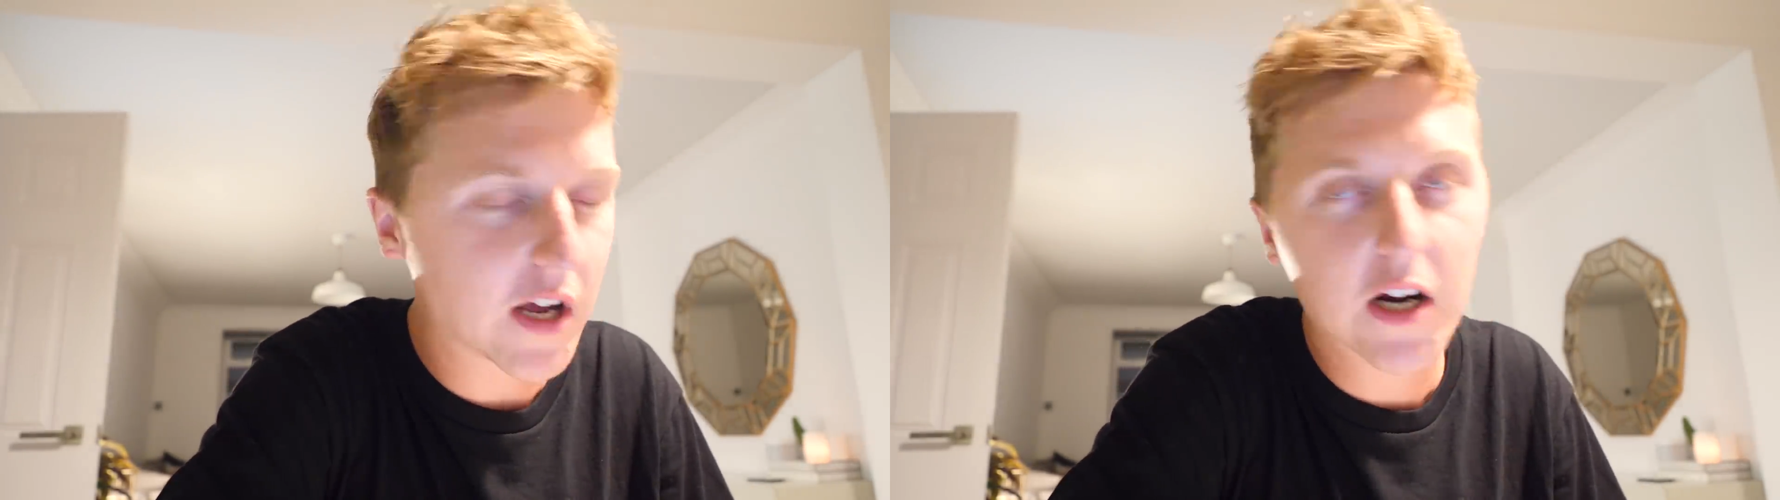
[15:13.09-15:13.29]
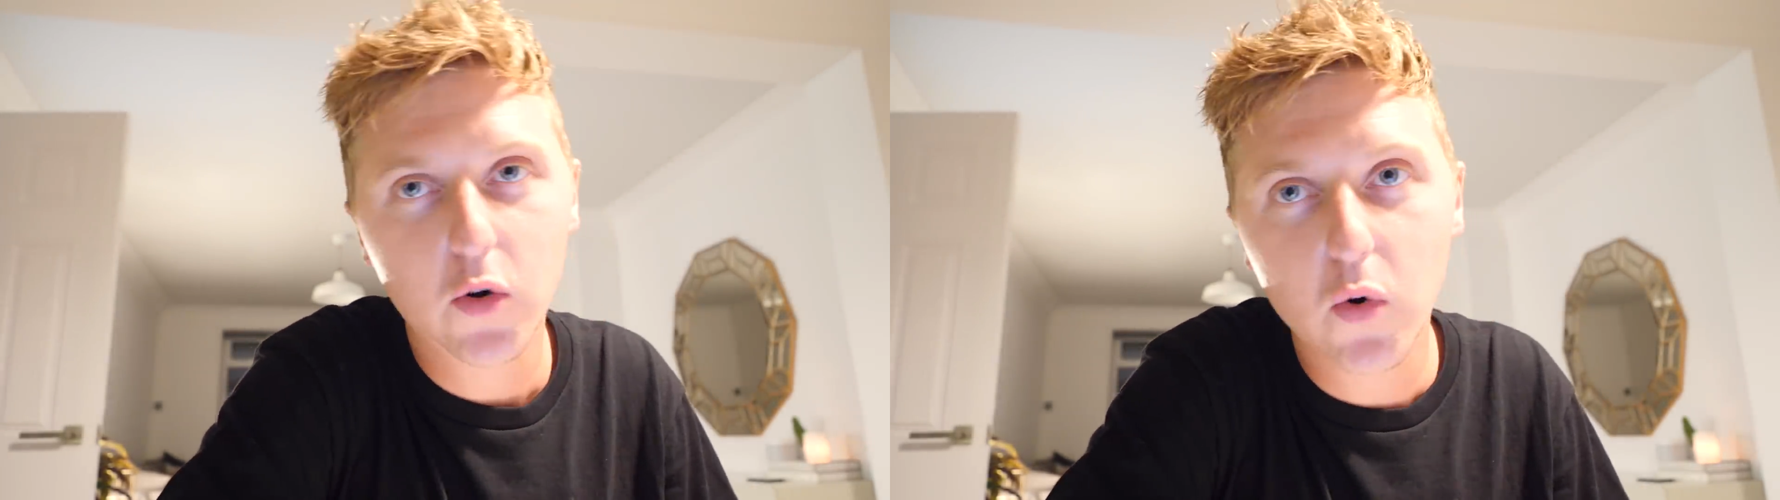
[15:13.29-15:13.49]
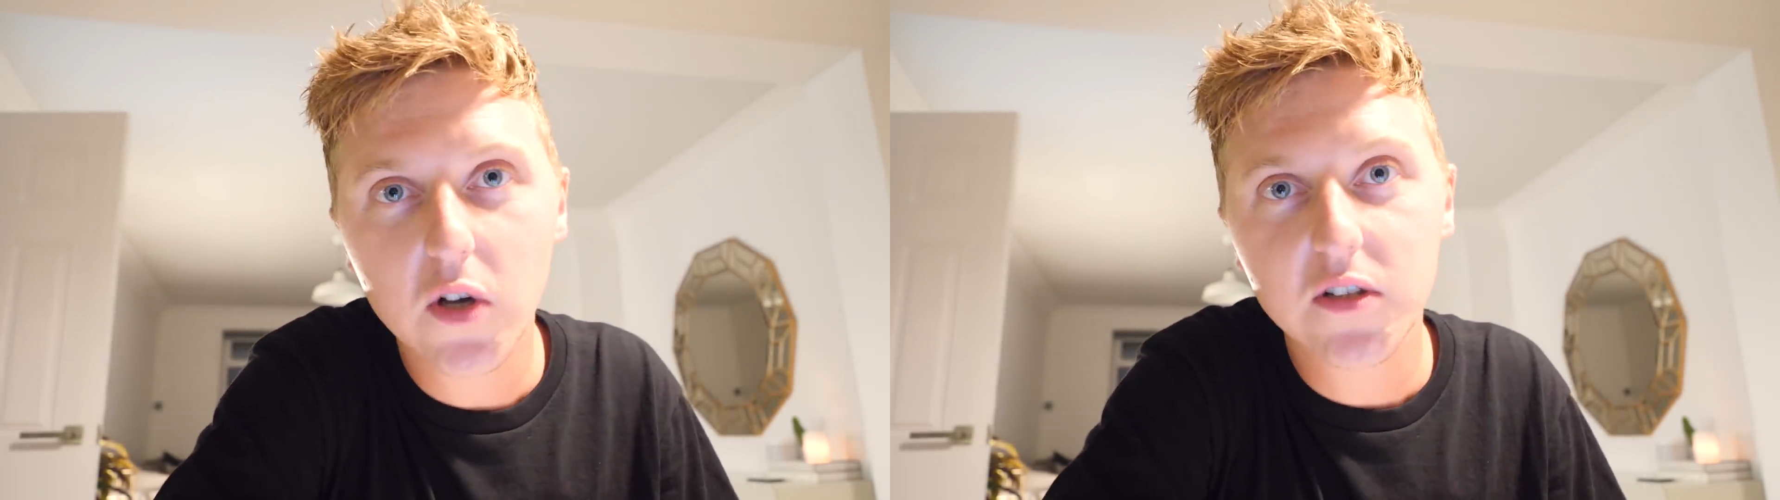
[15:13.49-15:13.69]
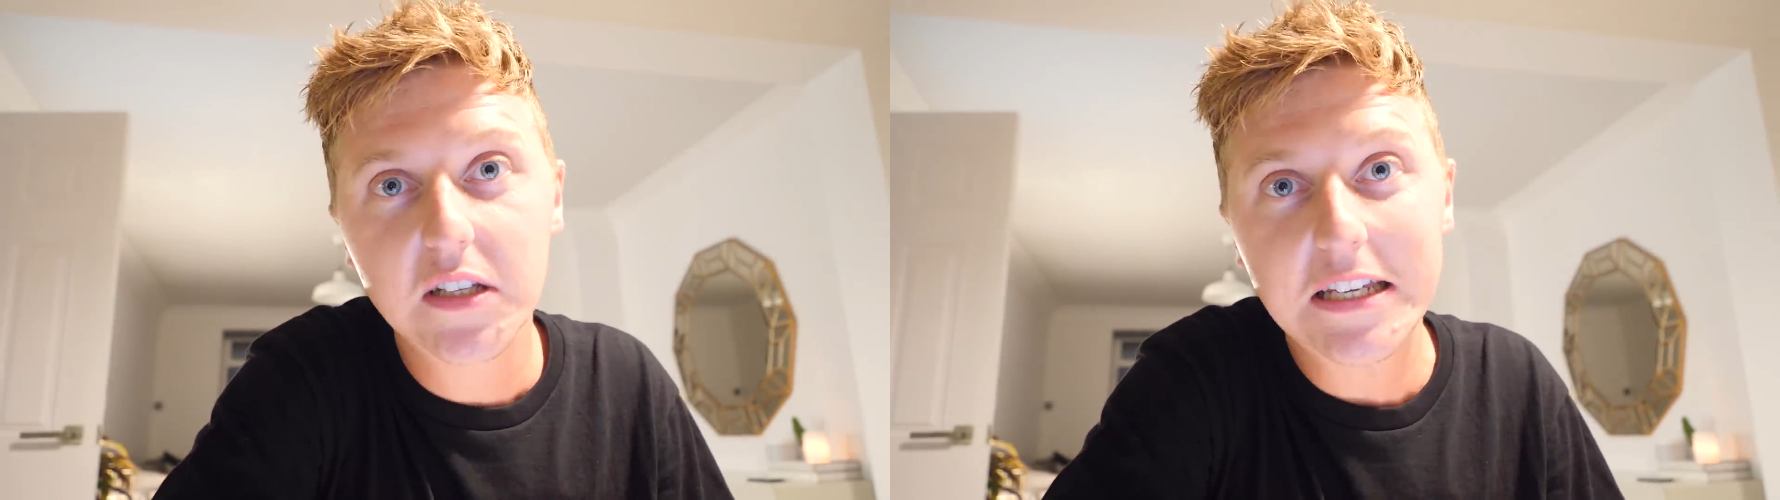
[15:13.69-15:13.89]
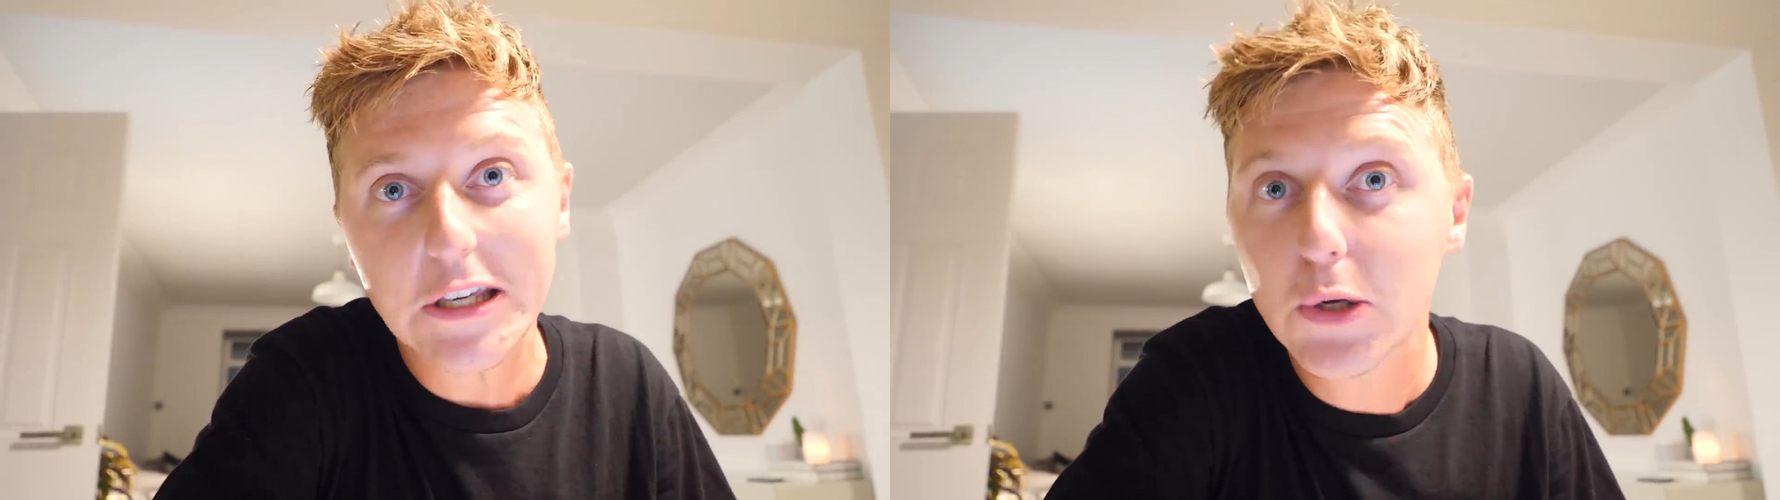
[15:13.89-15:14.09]
across
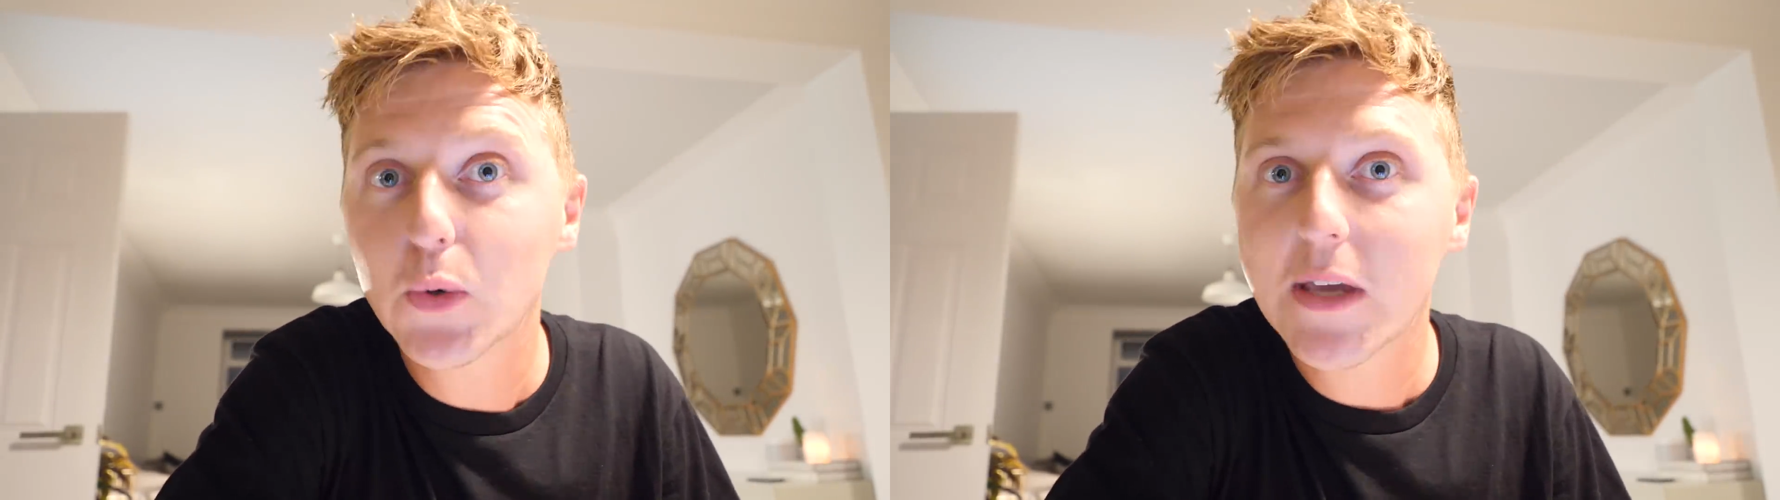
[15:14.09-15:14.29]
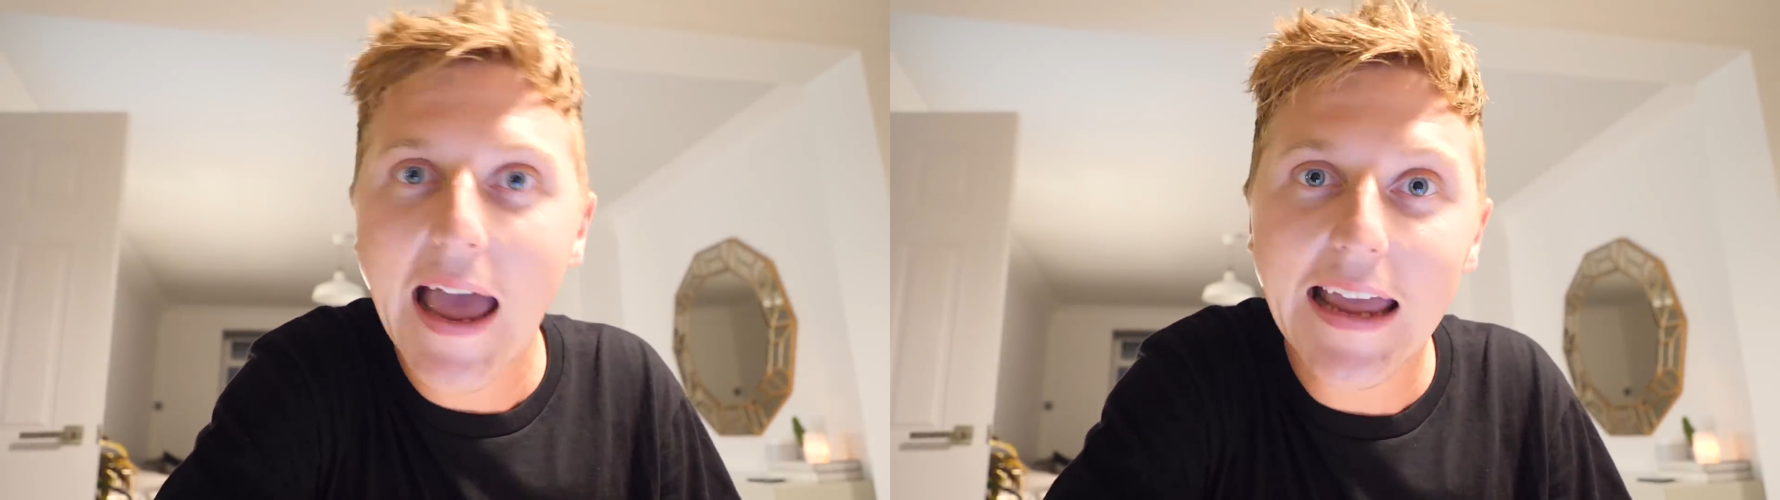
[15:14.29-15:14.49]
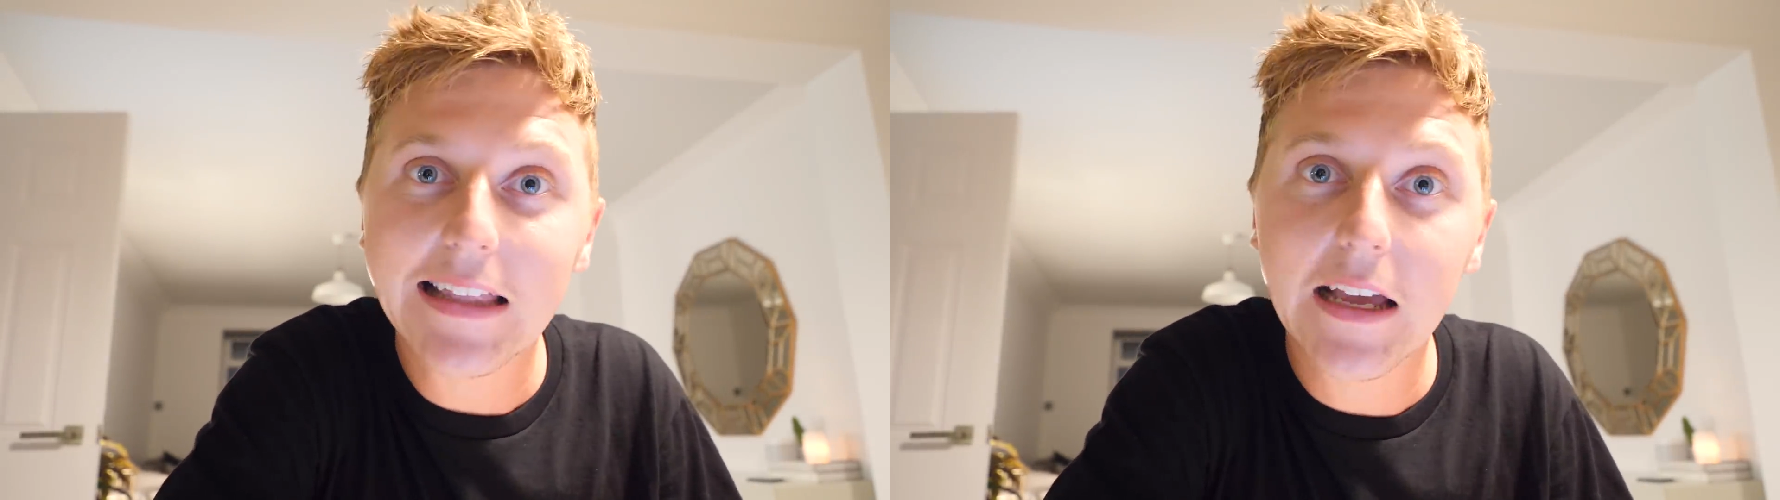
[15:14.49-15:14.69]
the UK.